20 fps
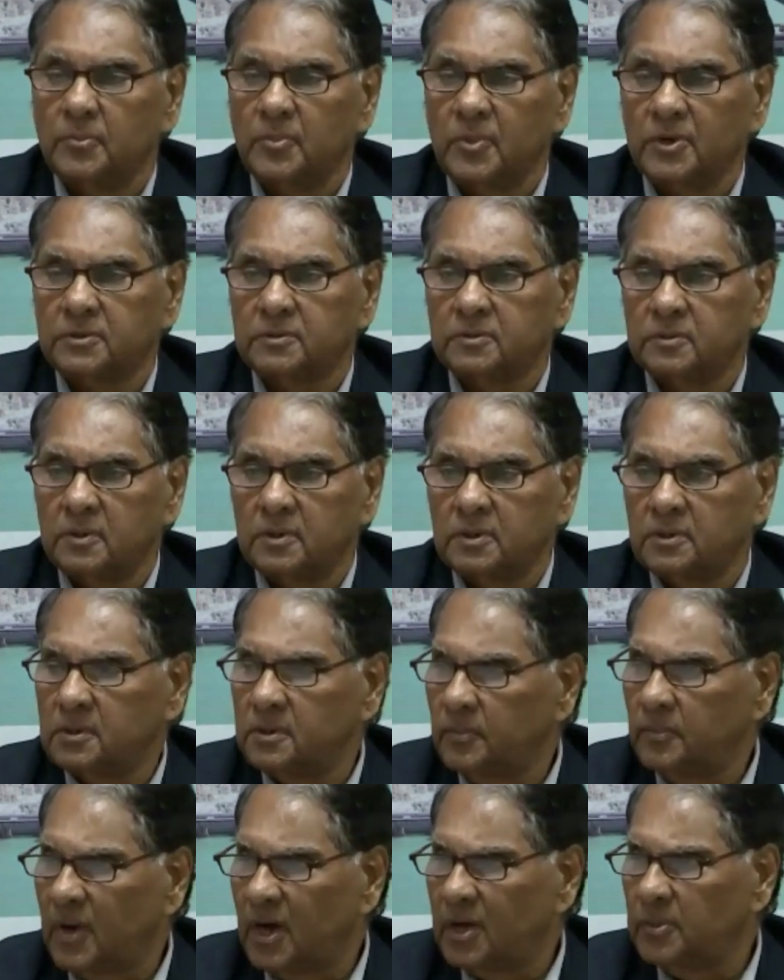But
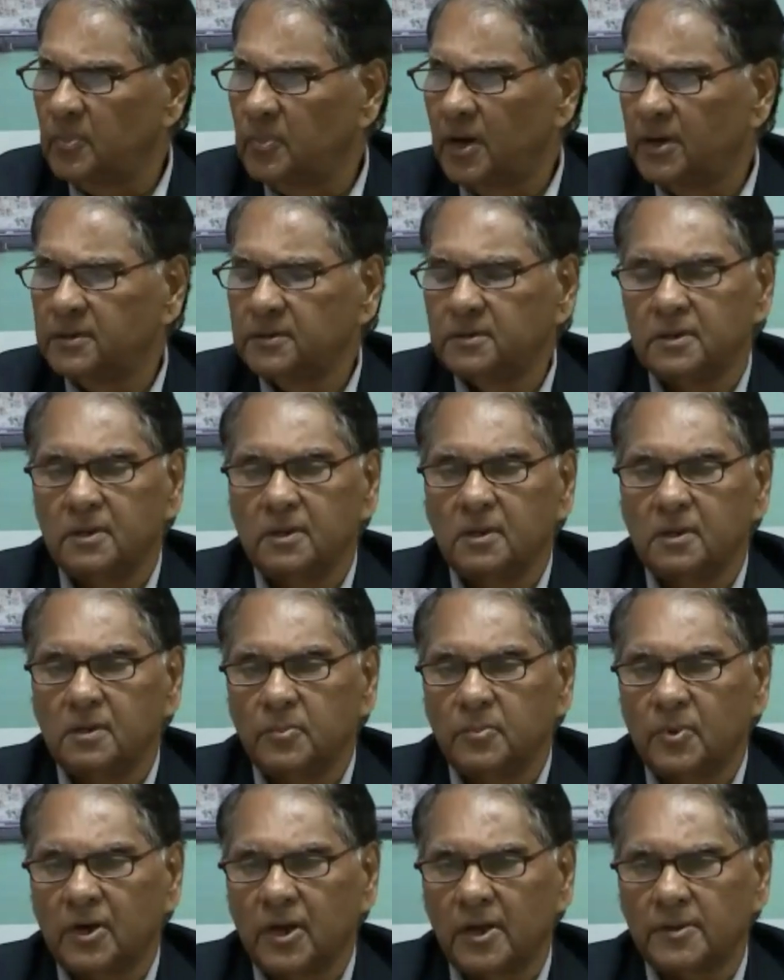in my mind,
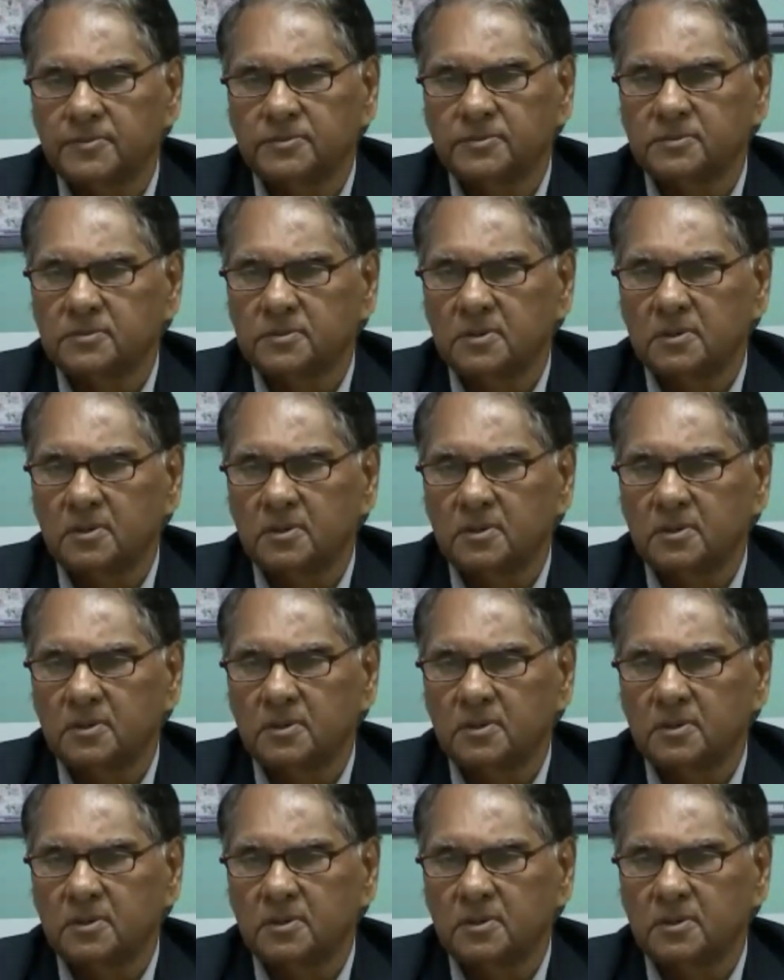perhaps